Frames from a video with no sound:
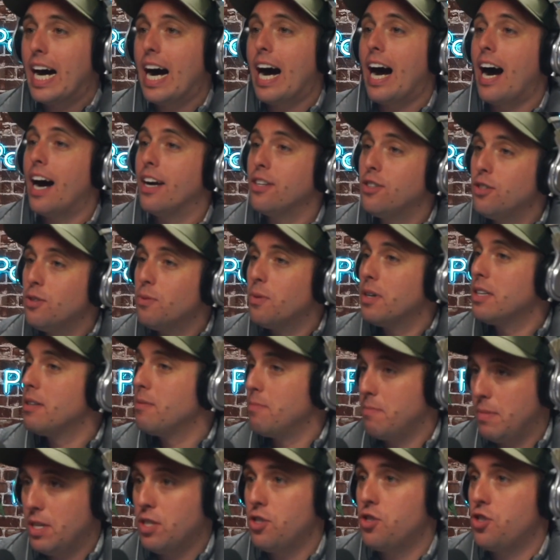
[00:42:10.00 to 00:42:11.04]
I do want
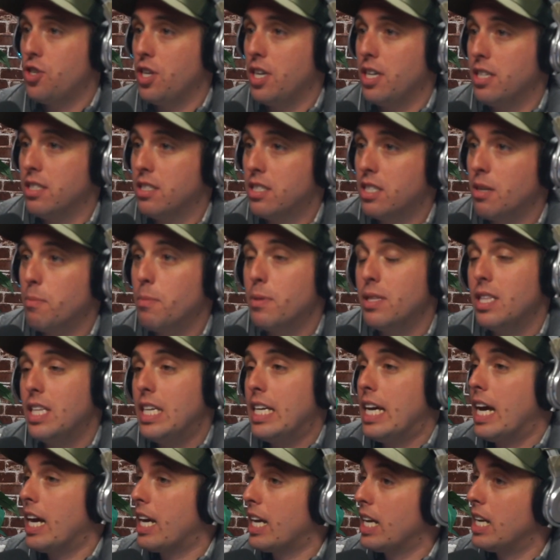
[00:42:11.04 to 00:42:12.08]
to mention some of
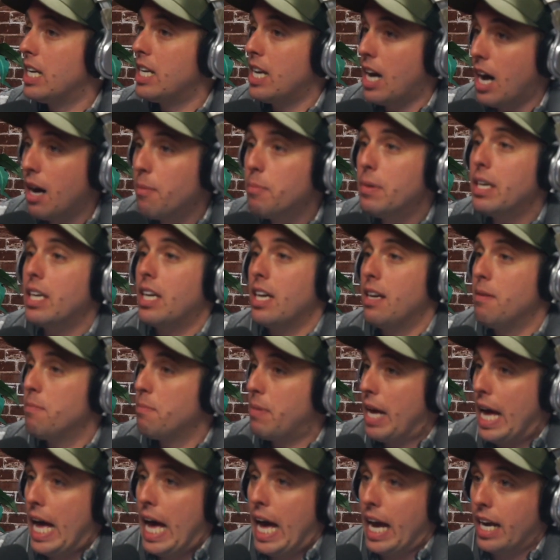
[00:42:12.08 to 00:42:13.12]
the economic
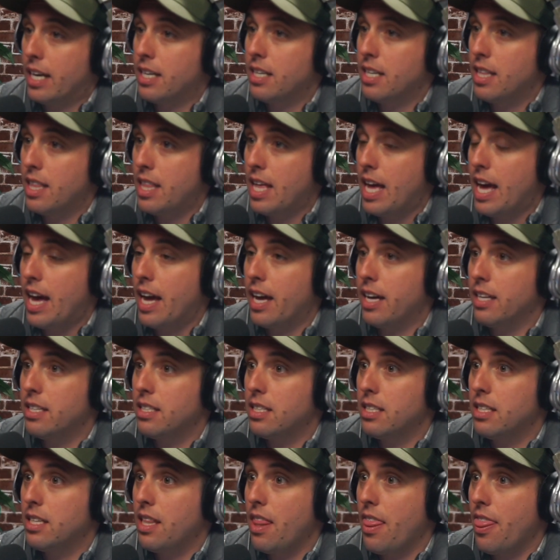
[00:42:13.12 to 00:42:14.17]
impact that
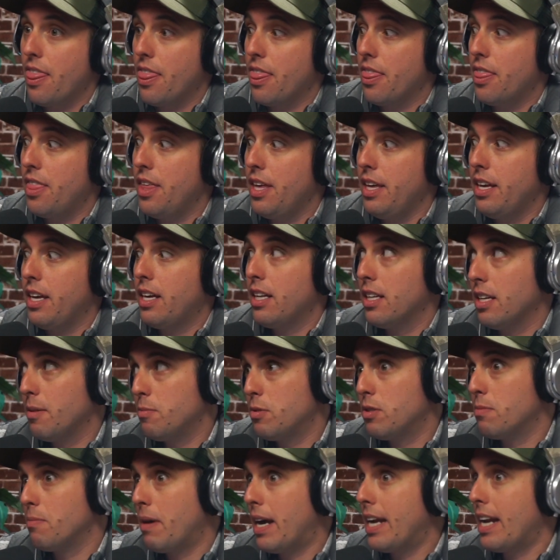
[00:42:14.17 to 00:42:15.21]
the
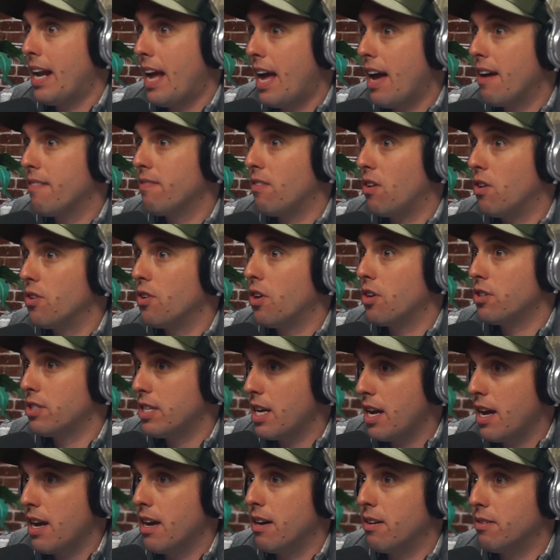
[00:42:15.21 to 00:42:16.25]
eclipse might have on our
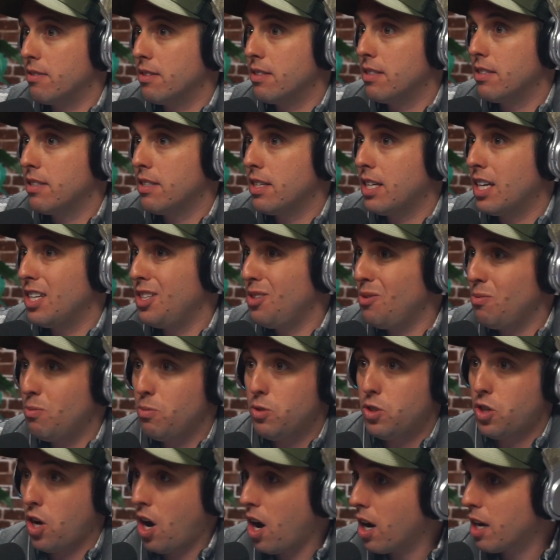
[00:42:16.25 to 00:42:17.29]
town. Can you
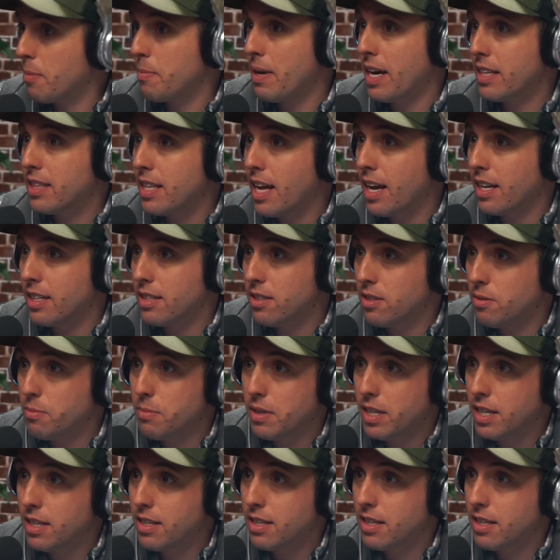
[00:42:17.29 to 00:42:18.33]
talk about that a little bit?